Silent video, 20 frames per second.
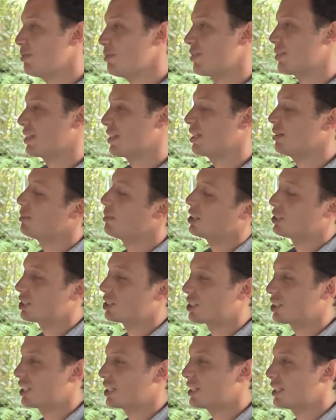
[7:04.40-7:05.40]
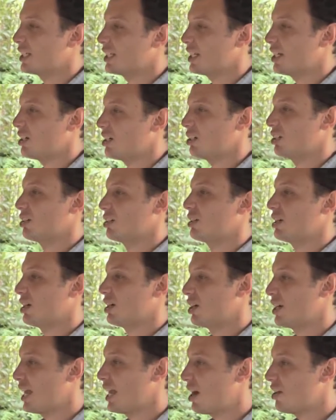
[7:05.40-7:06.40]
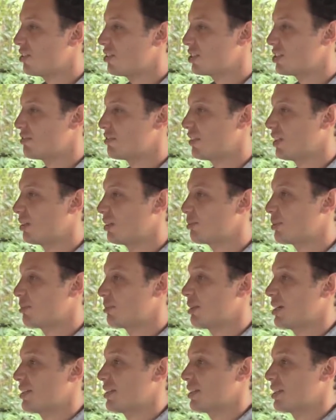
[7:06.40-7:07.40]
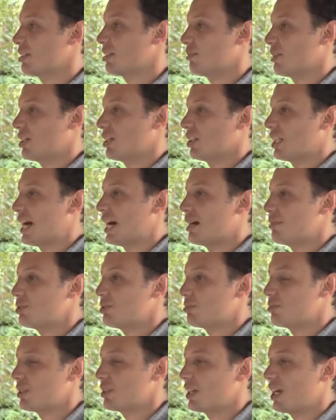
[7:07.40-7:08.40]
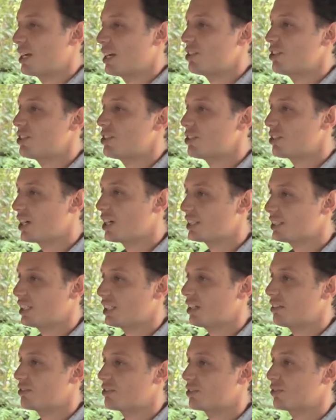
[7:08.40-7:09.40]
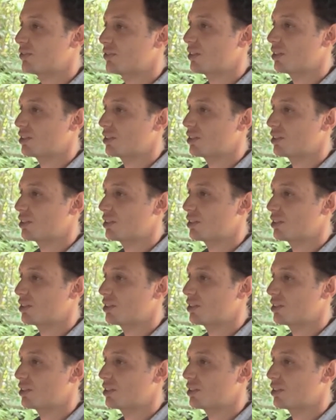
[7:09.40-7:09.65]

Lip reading: people think about skincare and how they're developed, they might think about labs, but I know you guys have